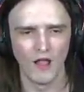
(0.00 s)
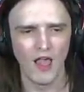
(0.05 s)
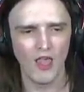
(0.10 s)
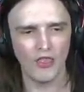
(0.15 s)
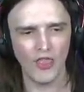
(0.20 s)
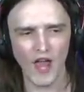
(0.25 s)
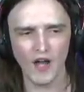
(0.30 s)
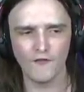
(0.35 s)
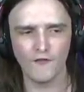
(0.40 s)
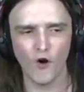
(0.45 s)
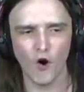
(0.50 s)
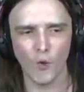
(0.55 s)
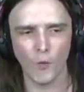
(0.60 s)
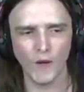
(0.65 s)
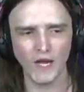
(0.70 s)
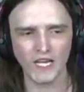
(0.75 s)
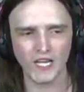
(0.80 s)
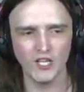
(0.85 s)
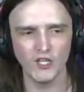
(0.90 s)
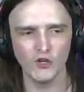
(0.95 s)
Therefore, we
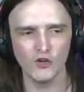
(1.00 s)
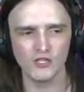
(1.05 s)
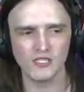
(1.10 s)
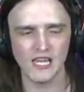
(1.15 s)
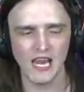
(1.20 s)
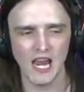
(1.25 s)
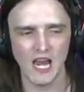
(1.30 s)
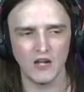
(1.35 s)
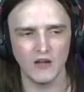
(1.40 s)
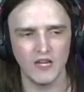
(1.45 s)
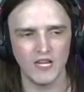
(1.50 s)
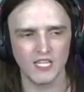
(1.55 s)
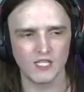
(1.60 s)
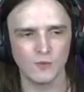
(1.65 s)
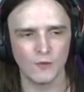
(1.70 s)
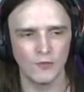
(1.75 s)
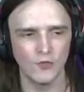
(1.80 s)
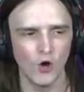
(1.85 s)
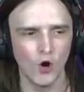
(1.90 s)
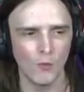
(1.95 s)
can use the areas
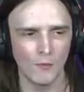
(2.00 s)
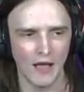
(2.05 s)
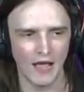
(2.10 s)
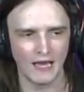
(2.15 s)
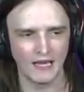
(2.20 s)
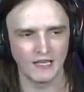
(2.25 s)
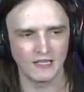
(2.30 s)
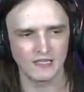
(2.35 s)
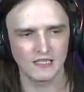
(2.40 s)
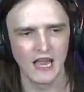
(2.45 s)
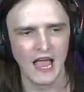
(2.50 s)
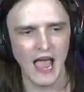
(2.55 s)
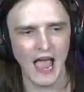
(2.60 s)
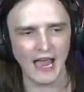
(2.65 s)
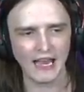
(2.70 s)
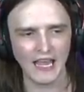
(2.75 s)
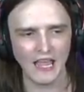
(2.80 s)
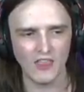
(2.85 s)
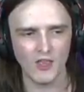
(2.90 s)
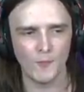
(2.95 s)
with no mines and
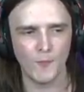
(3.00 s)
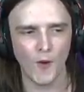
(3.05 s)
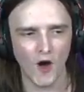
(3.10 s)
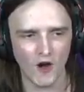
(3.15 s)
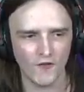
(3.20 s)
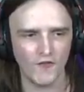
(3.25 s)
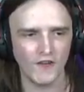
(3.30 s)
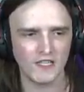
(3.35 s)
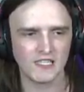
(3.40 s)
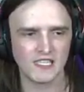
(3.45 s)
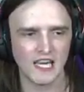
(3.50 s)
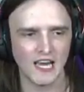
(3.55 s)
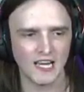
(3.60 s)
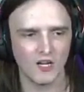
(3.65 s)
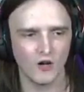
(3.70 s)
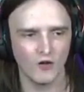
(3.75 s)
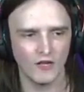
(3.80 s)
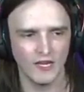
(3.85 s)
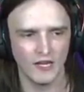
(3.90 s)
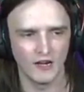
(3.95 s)
get the perfect
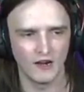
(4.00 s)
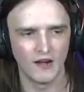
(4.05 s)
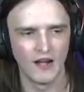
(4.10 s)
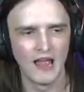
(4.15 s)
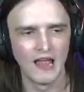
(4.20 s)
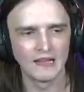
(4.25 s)
cycle here